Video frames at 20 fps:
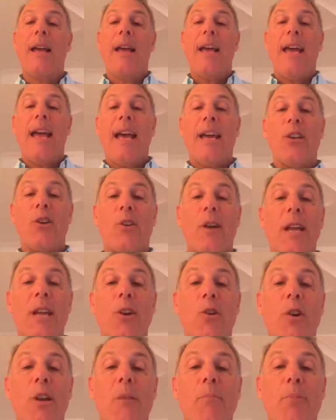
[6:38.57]
and your
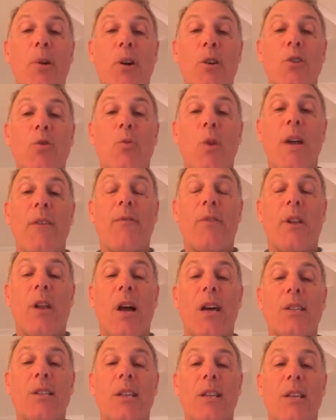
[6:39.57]
aortic pulse wave
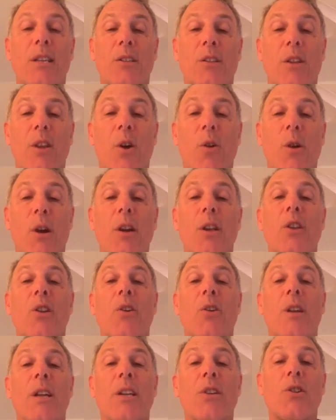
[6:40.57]
velocity is lower,
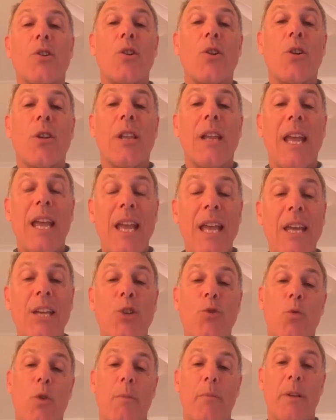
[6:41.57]
your internal
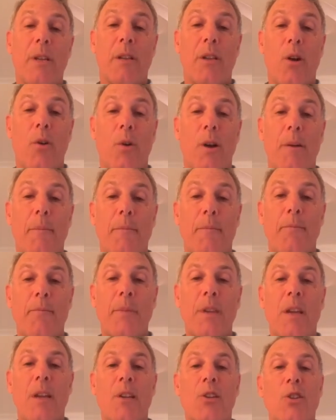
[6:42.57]
age will be lower.
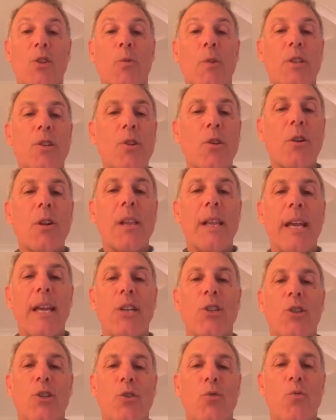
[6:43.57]
So internal
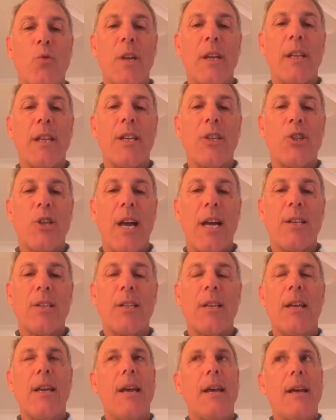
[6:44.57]
age is really
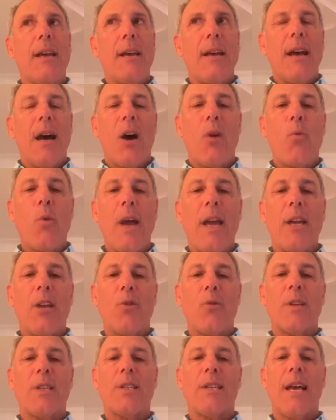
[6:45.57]
just a way
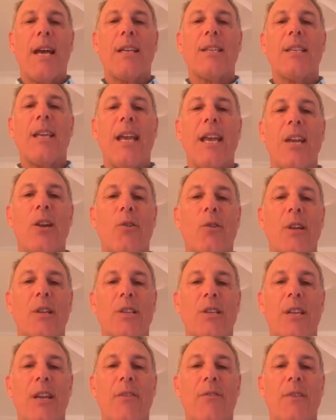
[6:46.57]
to assess aortic
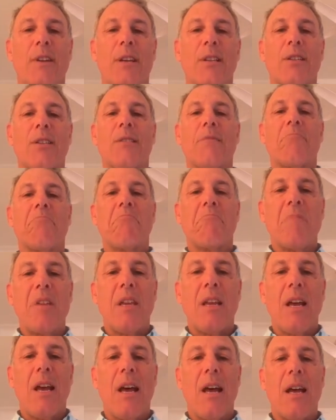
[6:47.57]
stiffness
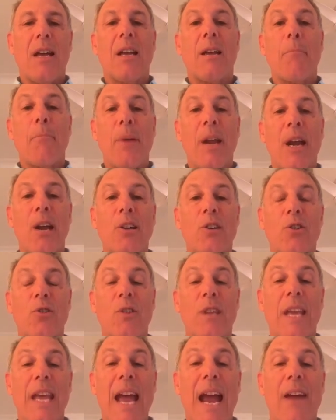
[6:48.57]
compared to
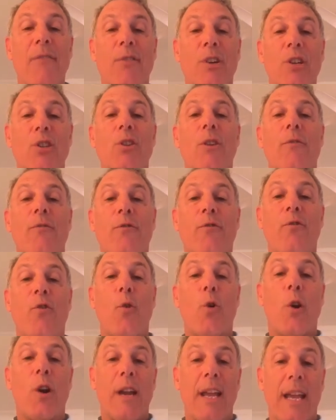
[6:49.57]
the average
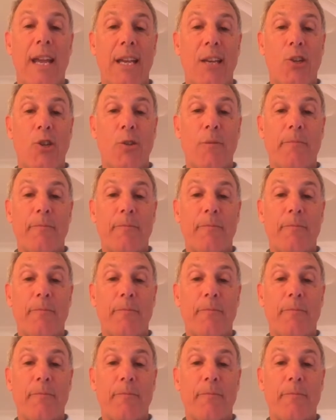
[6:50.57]
for age.